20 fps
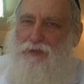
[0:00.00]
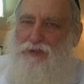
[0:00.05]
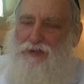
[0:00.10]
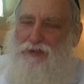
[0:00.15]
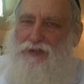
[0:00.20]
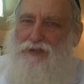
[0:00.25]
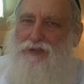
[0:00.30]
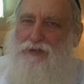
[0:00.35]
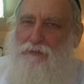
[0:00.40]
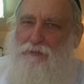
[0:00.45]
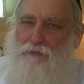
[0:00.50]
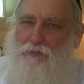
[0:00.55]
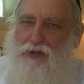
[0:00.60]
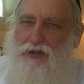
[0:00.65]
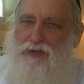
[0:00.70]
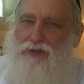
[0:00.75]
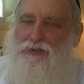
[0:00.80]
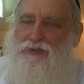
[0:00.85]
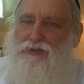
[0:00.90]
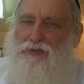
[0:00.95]
But then the
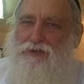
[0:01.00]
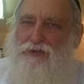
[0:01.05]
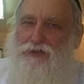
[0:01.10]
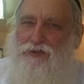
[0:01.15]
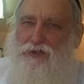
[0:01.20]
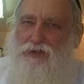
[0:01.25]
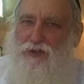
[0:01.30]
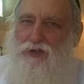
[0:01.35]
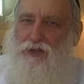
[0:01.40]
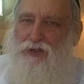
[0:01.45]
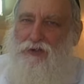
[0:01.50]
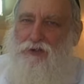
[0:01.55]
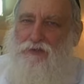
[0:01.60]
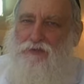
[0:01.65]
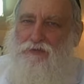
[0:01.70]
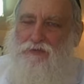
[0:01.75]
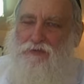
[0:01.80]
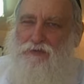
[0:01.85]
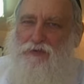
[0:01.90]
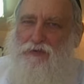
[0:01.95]
bondage of
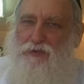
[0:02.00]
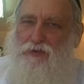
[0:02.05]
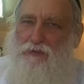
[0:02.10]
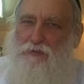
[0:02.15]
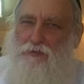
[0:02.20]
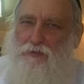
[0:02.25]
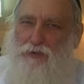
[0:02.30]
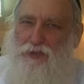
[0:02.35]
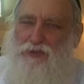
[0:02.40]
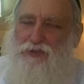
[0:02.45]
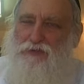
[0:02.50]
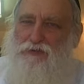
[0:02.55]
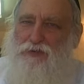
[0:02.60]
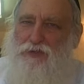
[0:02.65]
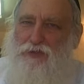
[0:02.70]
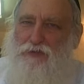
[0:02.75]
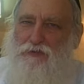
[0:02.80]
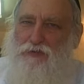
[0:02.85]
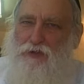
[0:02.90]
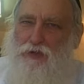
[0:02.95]
the
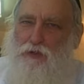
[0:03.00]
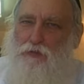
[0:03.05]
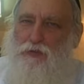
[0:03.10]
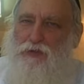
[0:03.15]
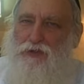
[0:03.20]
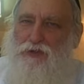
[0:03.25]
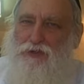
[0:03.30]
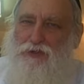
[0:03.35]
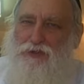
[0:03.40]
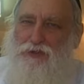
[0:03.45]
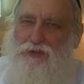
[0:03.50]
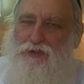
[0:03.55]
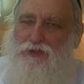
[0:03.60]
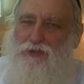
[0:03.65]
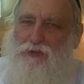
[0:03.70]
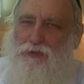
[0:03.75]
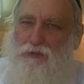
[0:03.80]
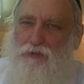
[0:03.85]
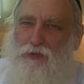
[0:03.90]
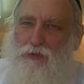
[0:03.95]
misery of the human
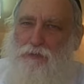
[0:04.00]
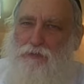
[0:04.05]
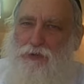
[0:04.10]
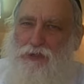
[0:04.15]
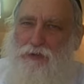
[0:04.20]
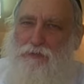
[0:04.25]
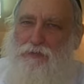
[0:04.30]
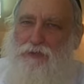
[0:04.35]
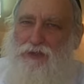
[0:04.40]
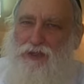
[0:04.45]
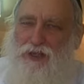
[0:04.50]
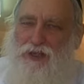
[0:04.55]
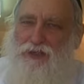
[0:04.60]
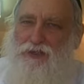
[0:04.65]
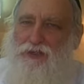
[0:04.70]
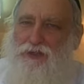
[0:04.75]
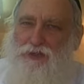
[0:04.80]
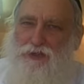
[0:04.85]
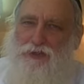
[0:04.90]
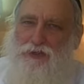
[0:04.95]
condition where people
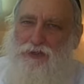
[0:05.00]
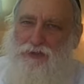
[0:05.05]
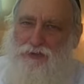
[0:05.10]
hate each